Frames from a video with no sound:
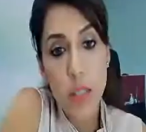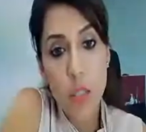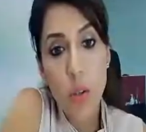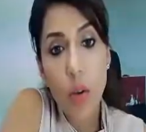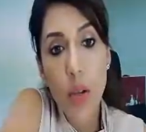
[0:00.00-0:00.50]

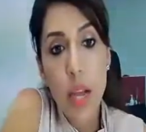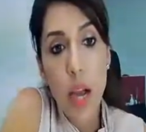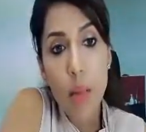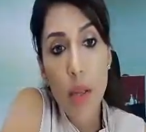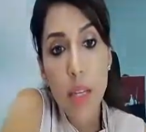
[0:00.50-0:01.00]
so
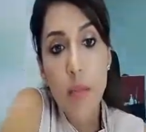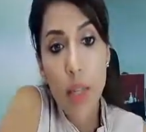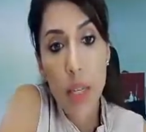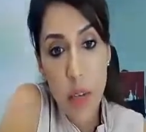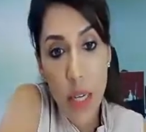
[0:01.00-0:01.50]
I mean, if
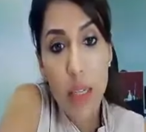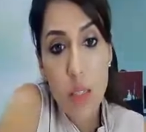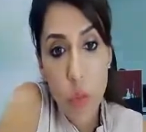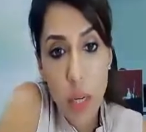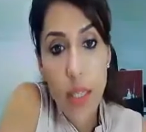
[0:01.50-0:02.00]
he really
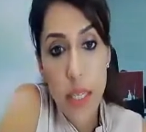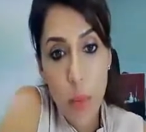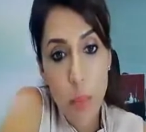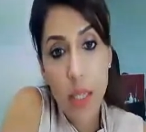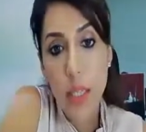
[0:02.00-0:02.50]
doesn't want his
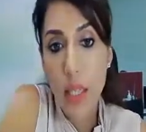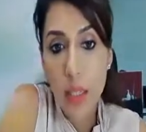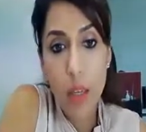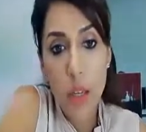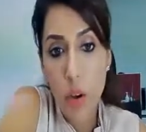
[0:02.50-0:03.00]
company,
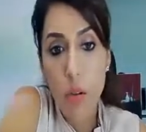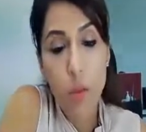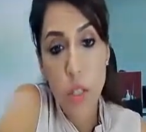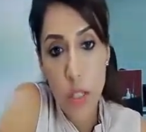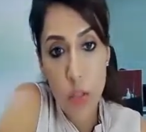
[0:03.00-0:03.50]
then the
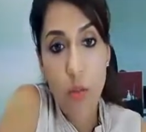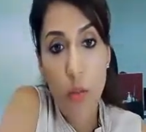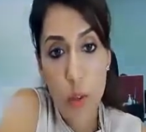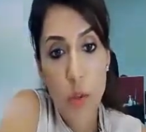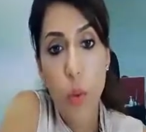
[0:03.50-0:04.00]
option is, of
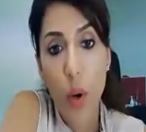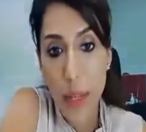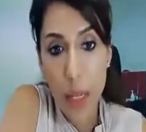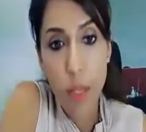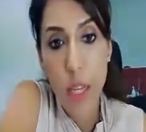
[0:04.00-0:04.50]
course, to
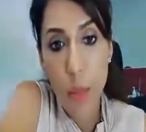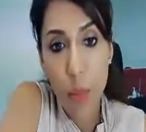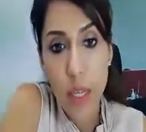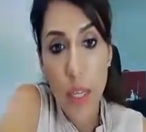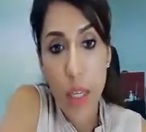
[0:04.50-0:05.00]
wind up the
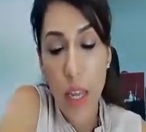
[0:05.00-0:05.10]
company,